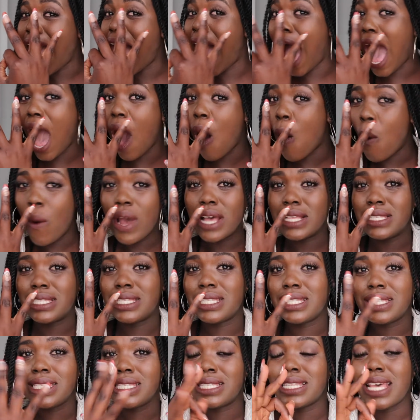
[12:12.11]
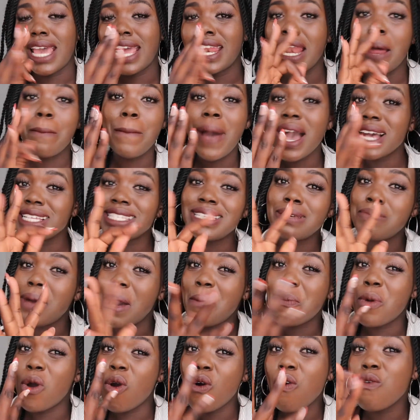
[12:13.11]
hours and a
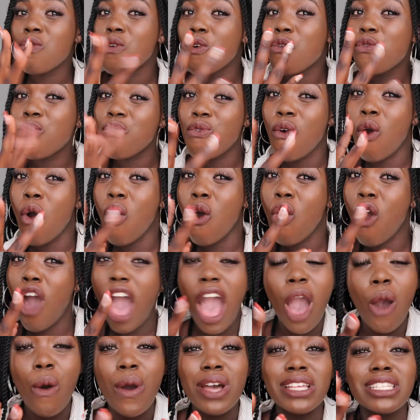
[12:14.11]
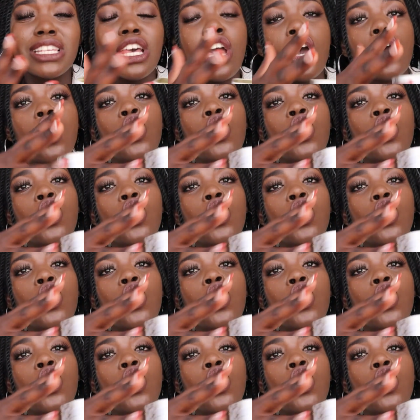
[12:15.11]
maximum of 4 hours,